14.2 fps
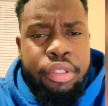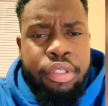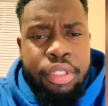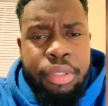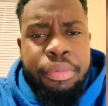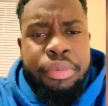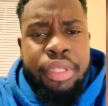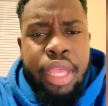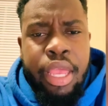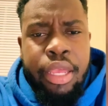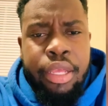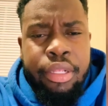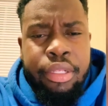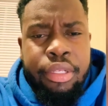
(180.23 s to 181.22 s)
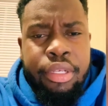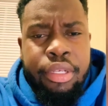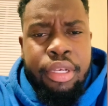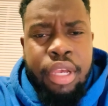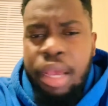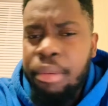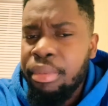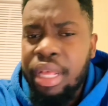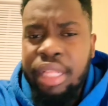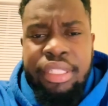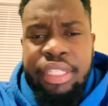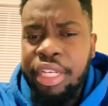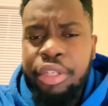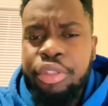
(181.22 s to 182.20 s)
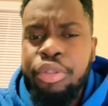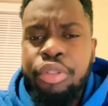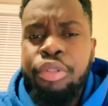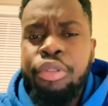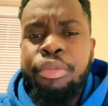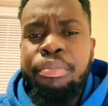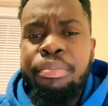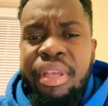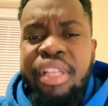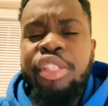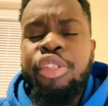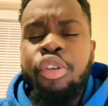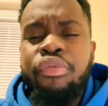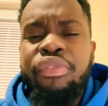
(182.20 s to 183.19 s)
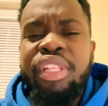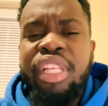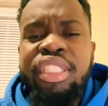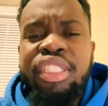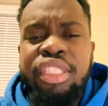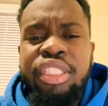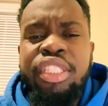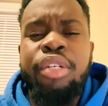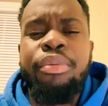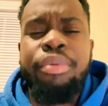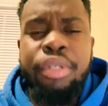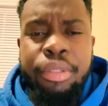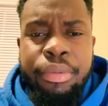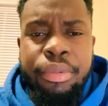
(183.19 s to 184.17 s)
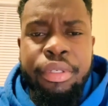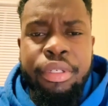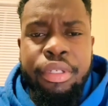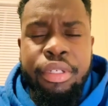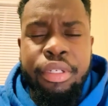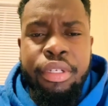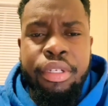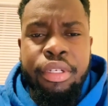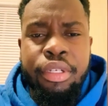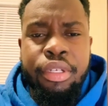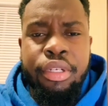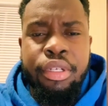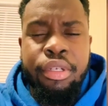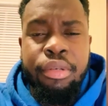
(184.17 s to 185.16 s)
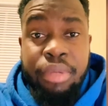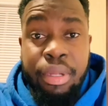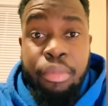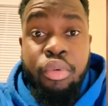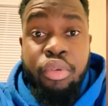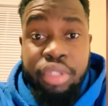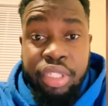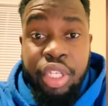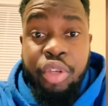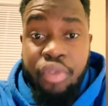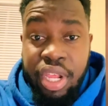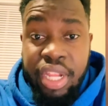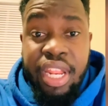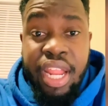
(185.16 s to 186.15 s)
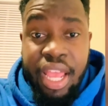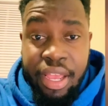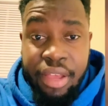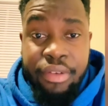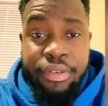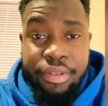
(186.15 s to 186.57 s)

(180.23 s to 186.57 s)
See what I'm saying? I'm not telling you to mess your relationship up. But I'm going to tell you right now.